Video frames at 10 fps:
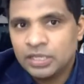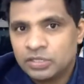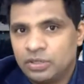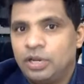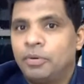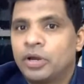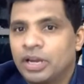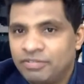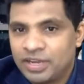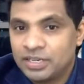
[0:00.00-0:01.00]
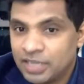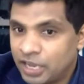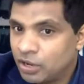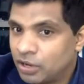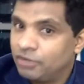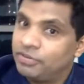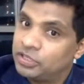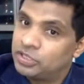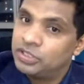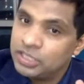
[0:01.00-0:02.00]
So demographic and
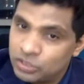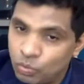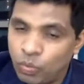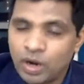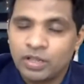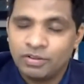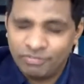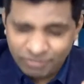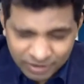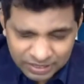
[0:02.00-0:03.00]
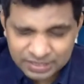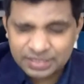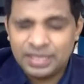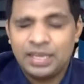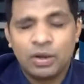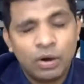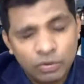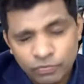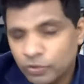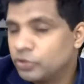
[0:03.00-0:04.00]
psychographics. This is one of the first thing all
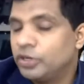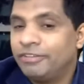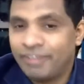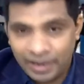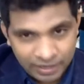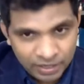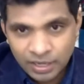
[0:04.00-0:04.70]
of you to define.